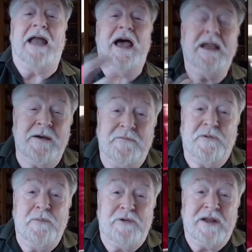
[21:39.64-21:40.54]
I come
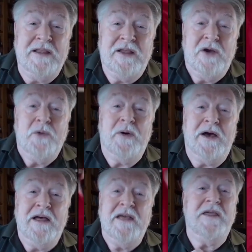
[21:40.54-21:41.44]
from Britain,
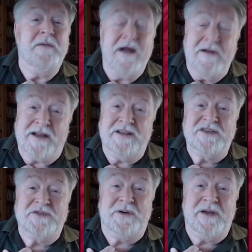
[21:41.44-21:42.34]
where the
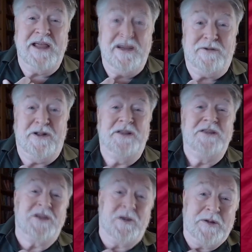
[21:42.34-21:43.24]
Americans were evil,
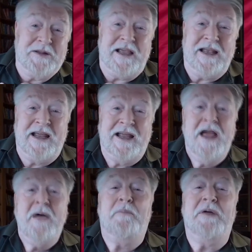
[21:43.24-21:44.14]
double-dealing,
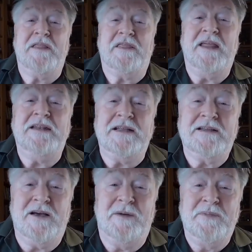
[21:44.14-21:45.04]
but they
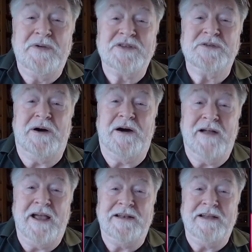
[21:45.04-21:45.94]
did come to our
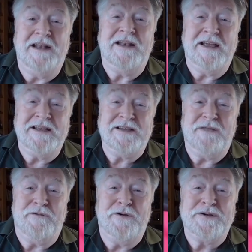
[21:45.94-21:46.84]
aid in
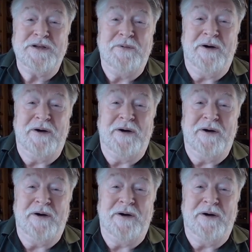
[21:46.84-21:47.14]
1941.